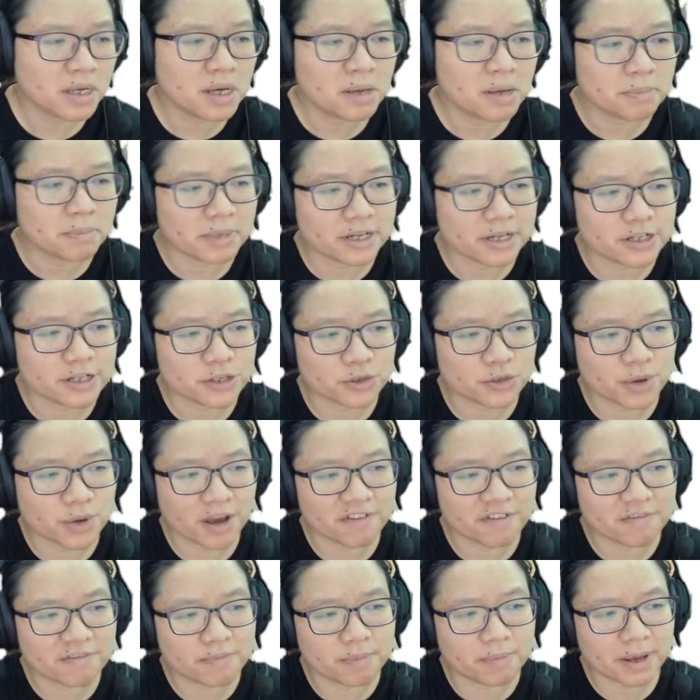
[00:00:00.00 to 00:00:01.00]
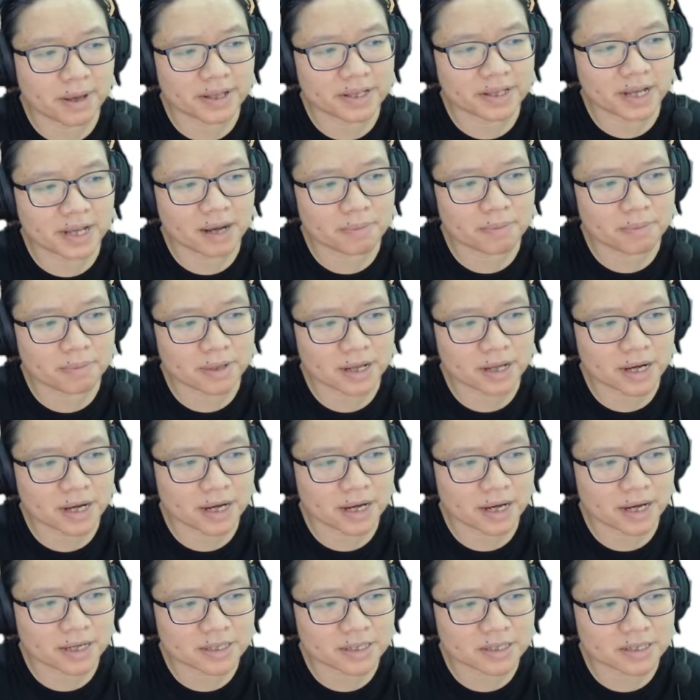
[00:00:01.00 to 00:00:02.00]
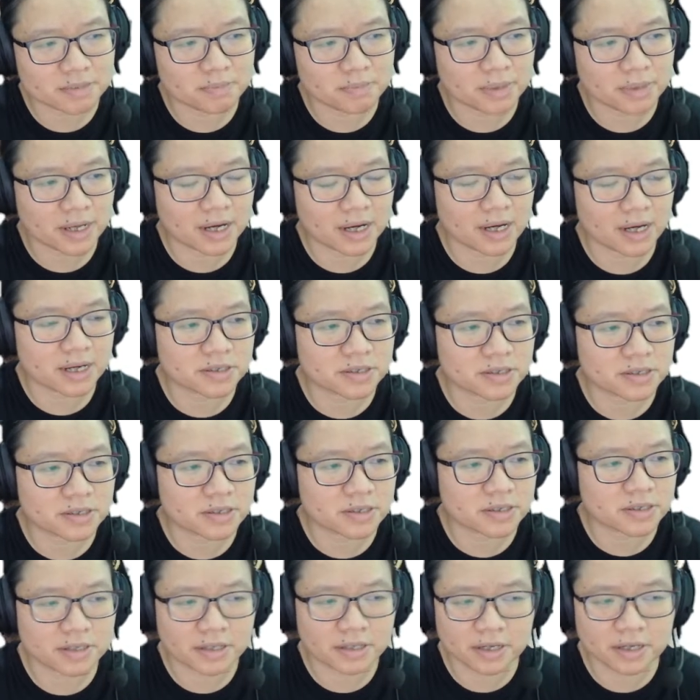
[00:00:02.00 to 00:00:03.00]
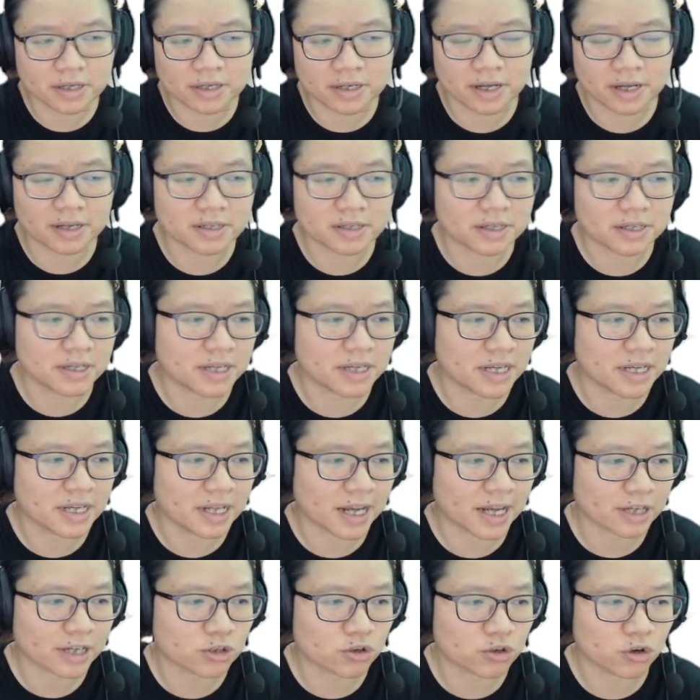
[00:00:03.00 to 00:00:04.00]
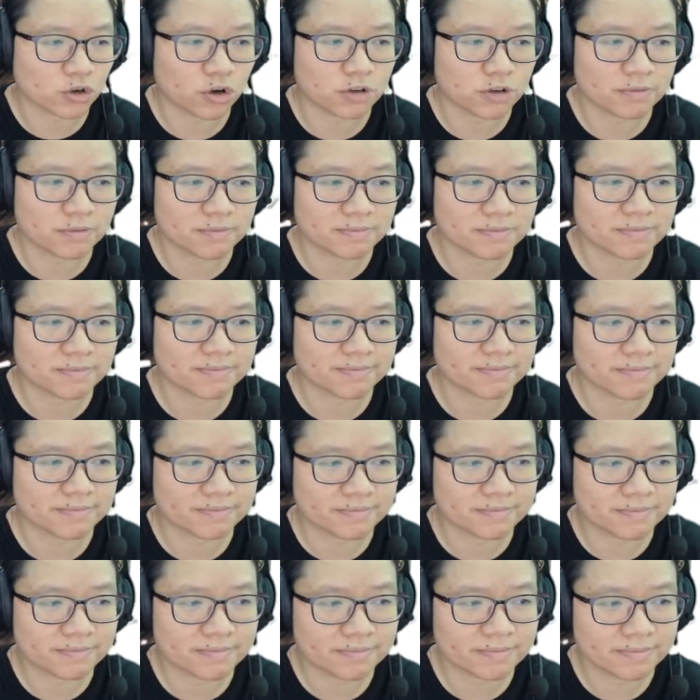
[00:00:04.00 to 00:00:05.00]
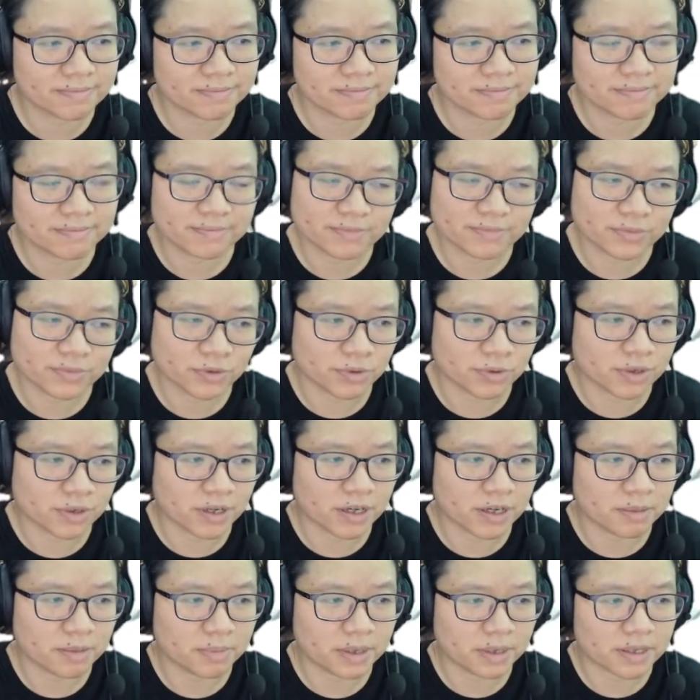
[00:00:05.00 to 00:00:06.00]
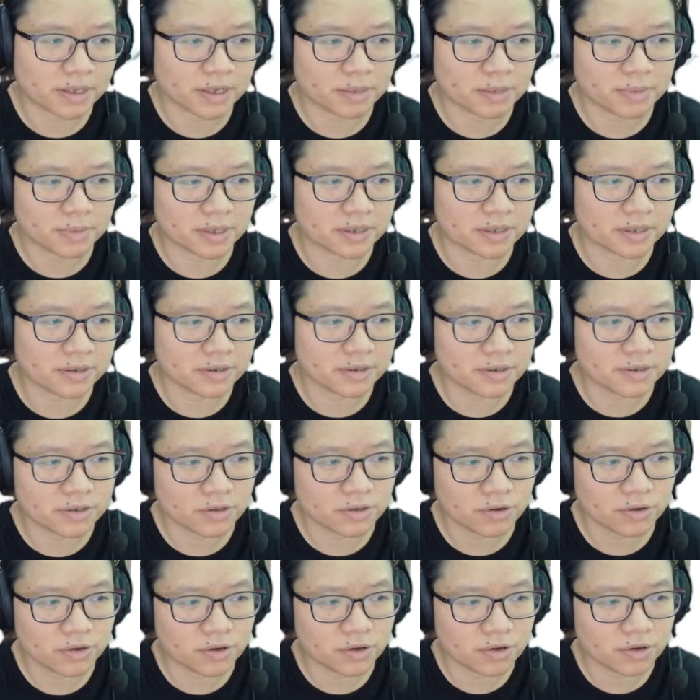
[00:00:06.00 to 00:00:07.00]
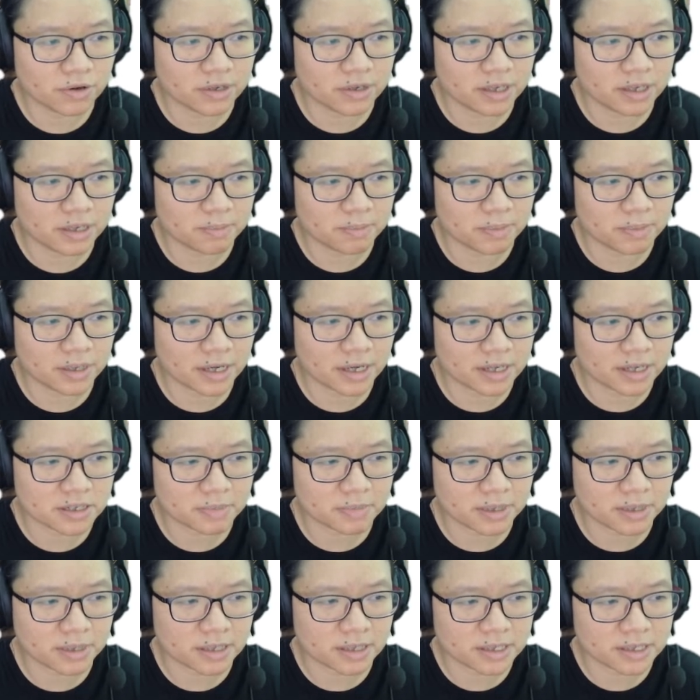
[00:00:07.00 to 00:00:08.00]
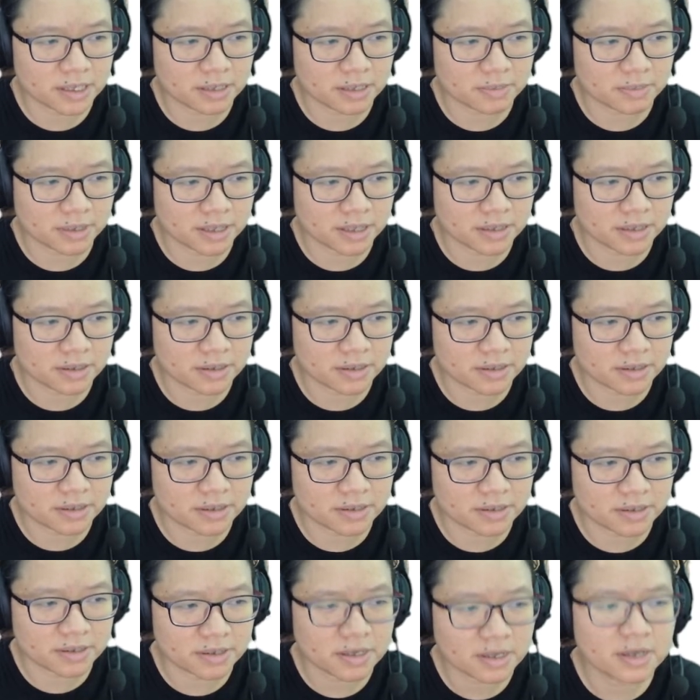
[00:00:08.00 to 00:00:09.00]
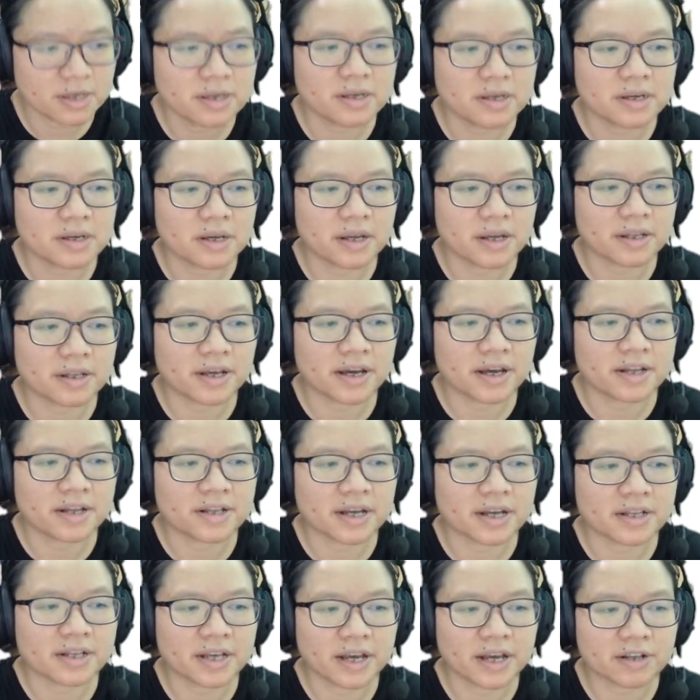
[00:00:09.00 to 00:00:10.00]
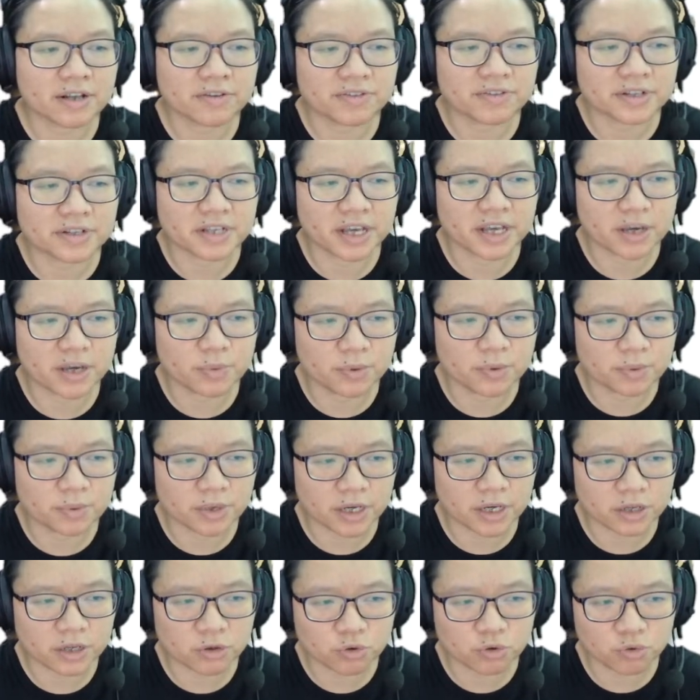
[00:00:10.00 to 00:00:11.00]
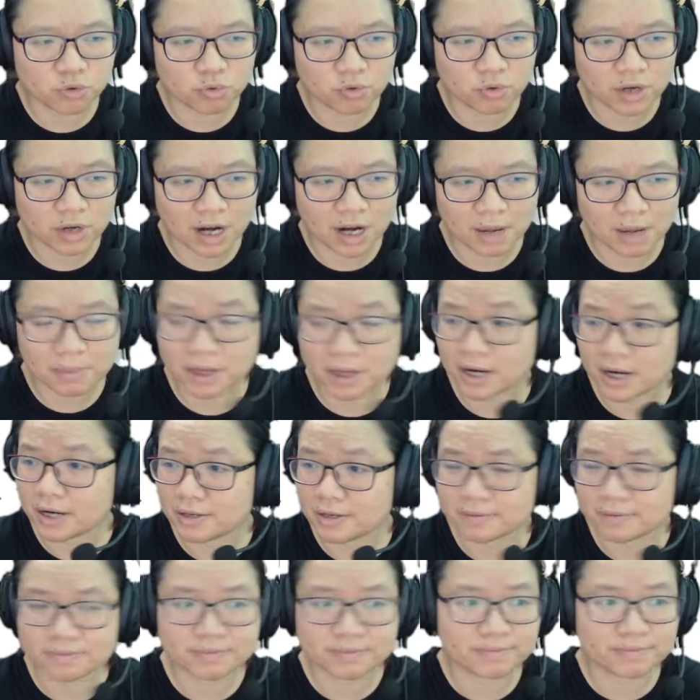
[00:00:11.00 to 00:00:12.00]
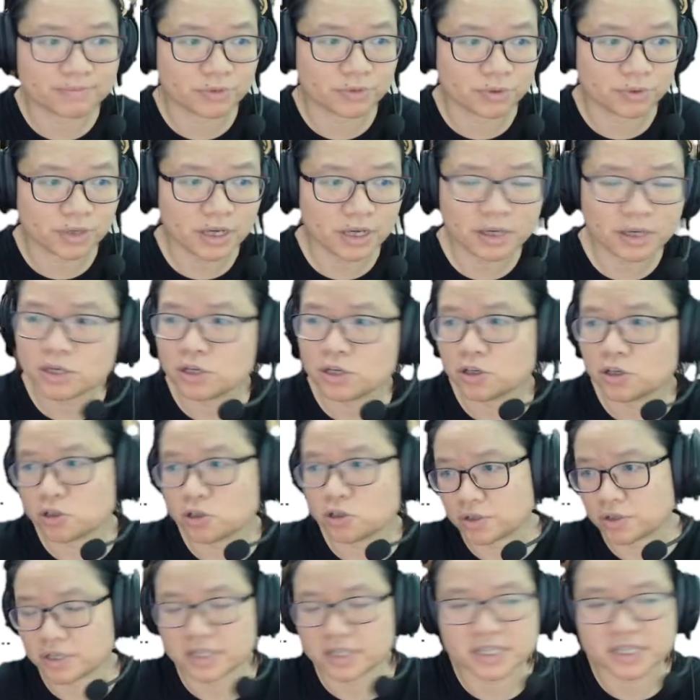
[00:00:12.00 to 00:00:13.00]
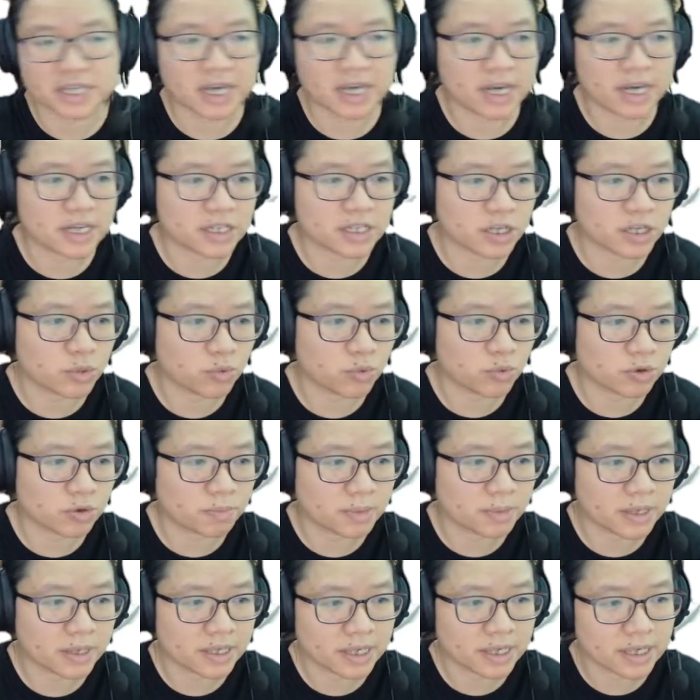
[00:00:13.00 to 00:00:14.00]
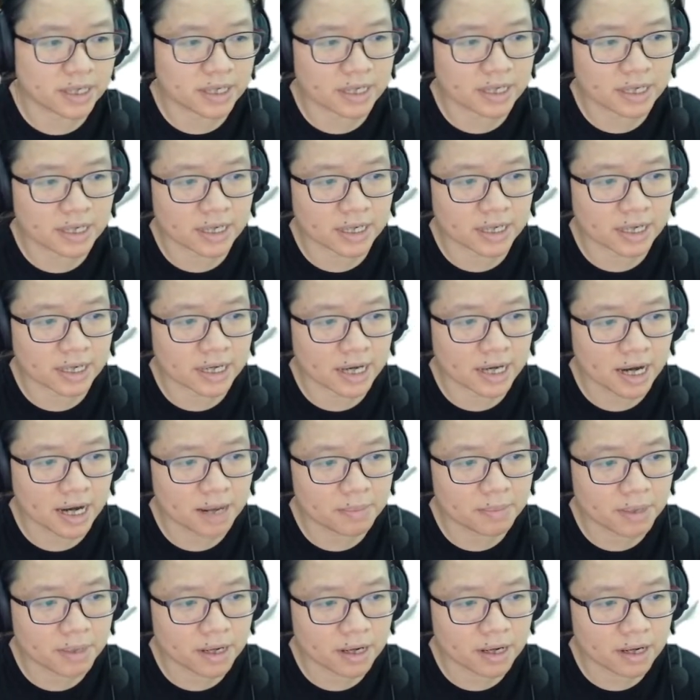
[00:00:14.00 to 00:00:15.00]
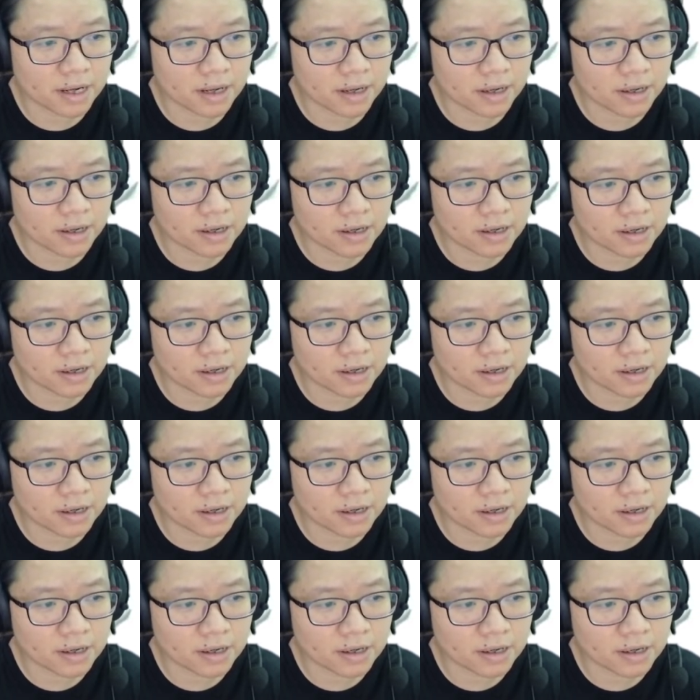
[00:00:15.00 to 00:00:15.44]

means you have beta plus plus another electron, okay, beta minus, or E plus plus E minus, and then at the end of the day we will get two gamma, okay? So in this case it would be the gamma